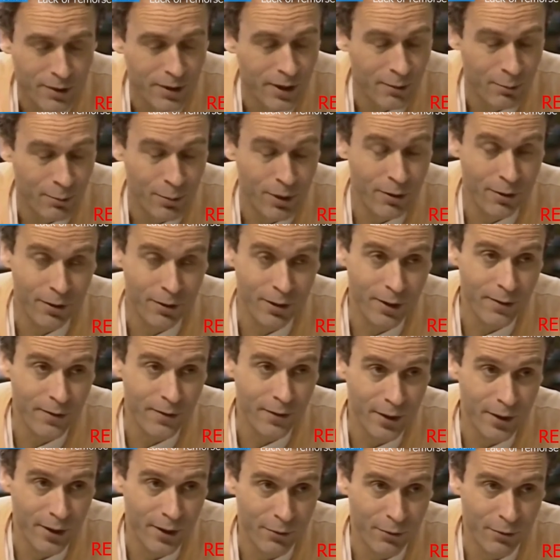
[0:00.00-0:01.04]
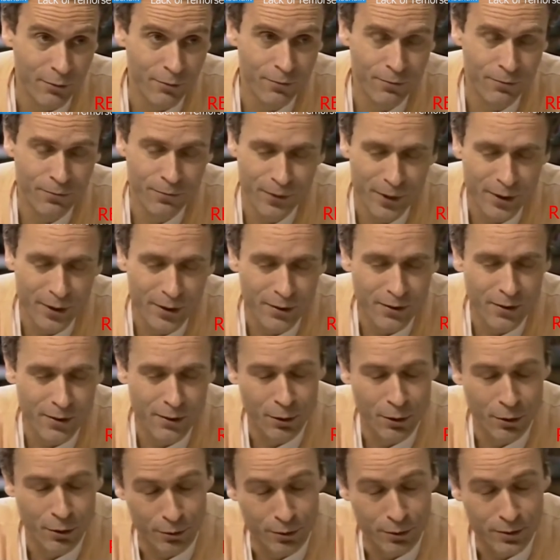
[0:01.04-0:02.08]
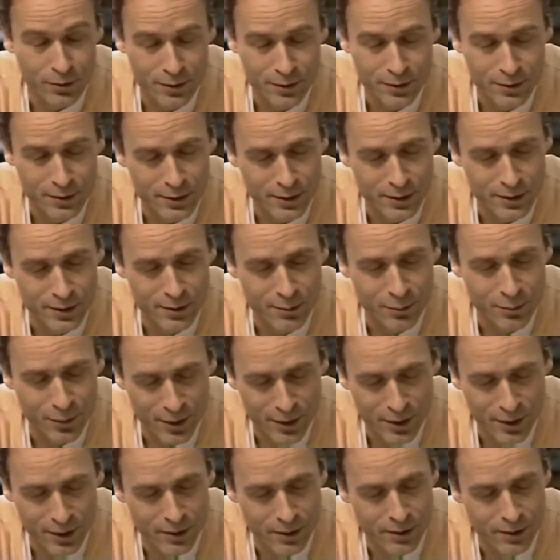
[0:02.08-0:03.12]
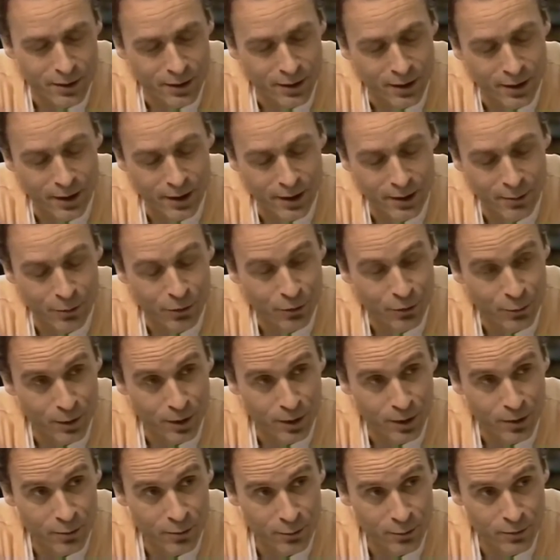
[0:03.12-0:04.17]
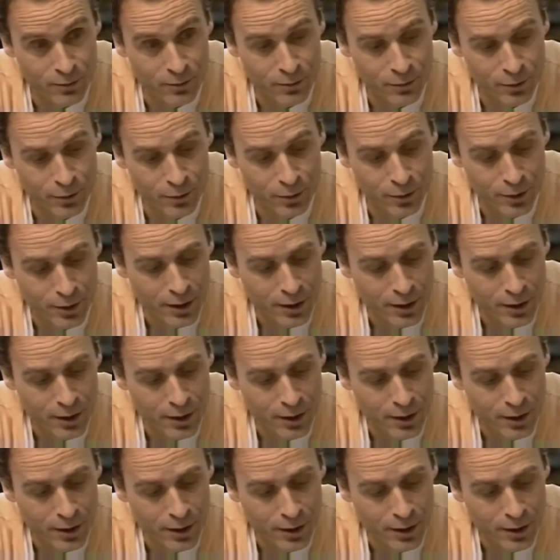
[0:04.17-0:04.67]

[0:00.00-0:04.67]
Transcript: but better late than never, feel the hurt and the pain that I am responsible for.